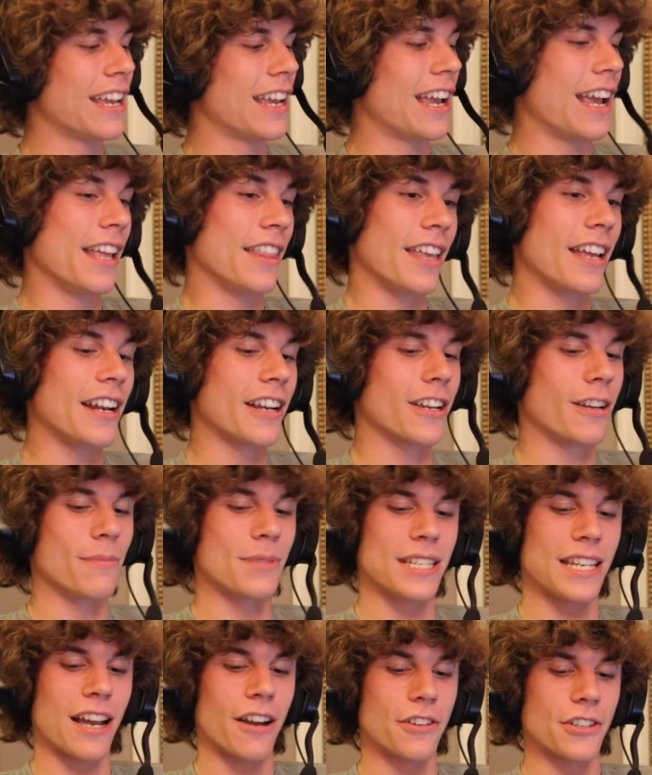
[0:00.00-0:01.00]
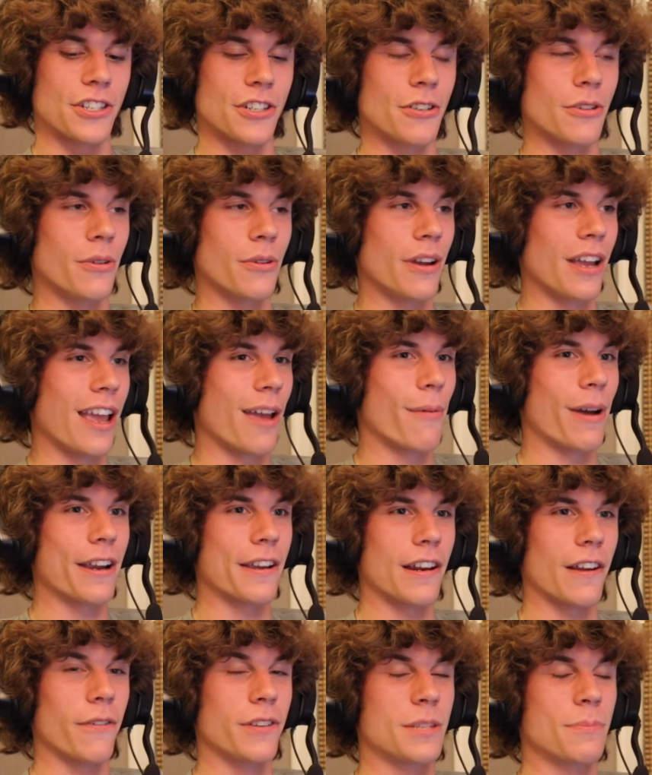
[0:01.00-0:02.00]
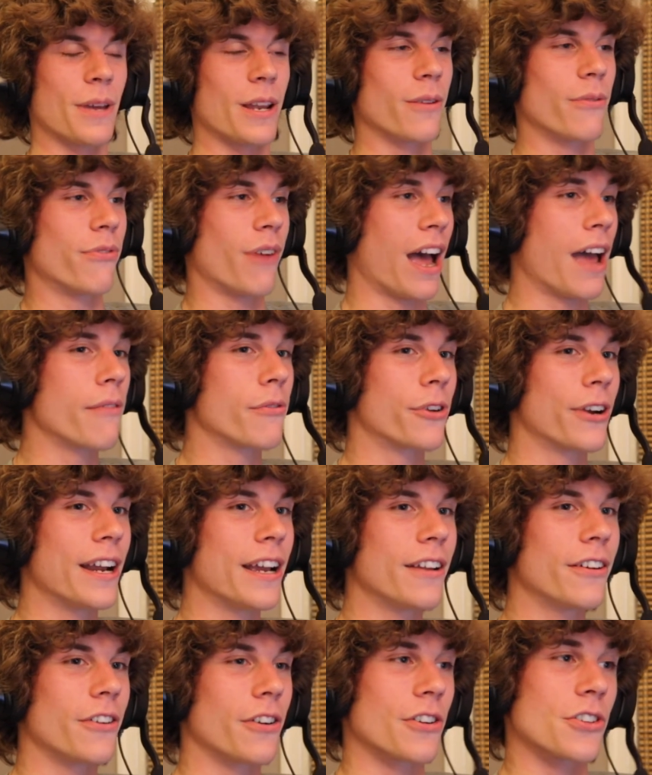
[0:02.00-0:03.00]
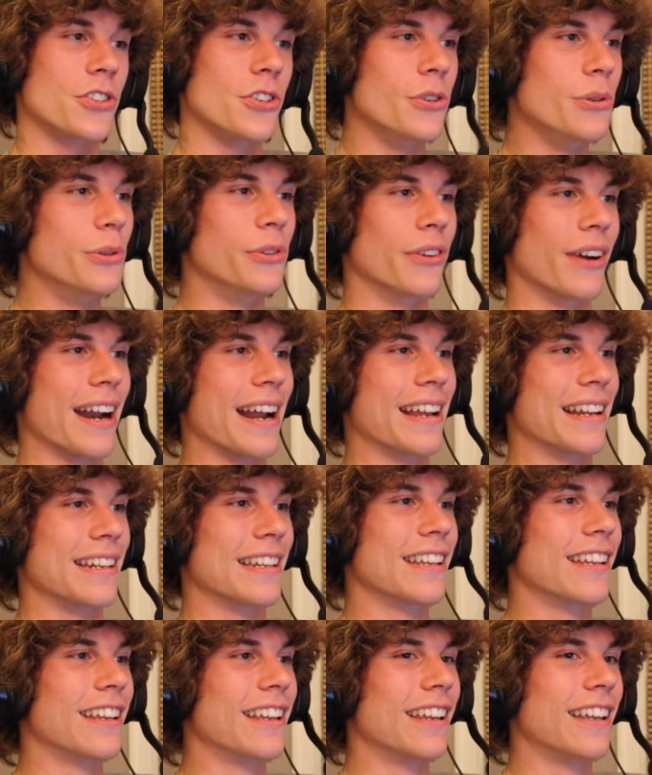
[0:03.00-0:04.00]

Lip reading: And then it comes down to, am I going to spend $5,000 or $2,000?